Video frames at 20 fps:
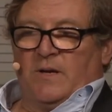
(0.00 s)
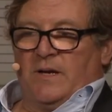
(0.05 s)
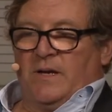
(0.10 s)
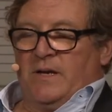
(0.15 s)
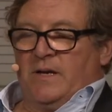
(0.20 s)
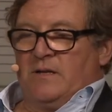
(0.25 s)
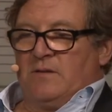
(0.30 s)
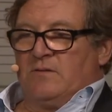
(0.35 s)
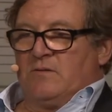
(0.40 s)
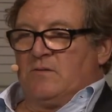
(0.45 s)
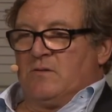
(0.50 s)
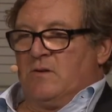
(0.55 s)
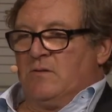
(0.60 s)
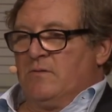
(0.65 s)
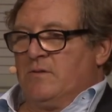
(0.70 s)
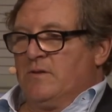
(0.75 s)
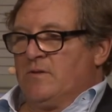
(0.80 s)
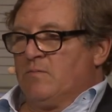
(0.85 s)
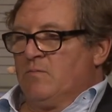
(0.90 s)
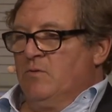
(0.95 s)
And
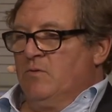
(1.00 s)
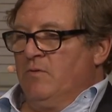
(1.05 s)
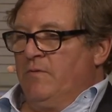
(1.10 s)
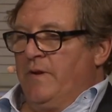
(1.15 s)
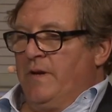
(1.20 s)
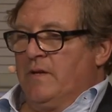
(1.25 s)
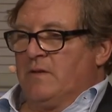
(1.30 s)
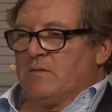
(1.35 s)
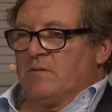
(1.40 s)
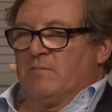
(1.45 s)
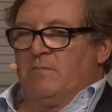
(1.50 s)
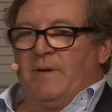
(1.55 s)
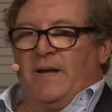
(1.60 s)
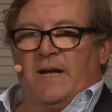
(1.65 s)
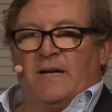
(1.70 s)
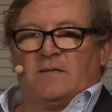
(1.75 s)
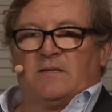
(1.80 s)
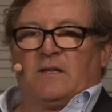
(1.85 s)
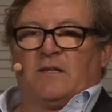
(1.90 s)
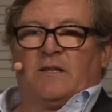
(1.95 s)
so this movie is
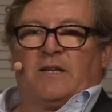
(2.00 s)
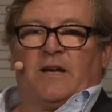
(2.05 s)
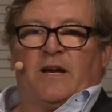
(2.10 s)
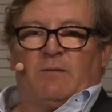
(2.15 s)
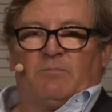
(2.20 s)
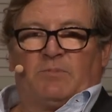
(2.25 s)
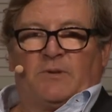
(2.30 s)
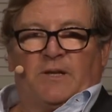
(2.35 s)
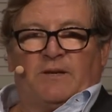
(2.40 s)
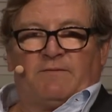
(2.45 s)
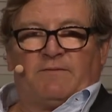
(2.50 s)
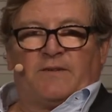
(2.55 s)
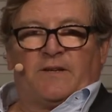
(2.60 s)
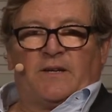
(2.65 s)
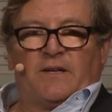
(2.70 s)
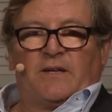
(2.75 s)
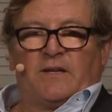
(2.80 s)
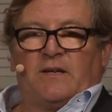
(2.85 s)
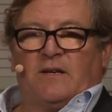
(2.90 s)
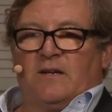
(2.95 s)
amazingly
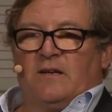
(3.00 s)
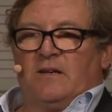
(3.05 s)
uplifting.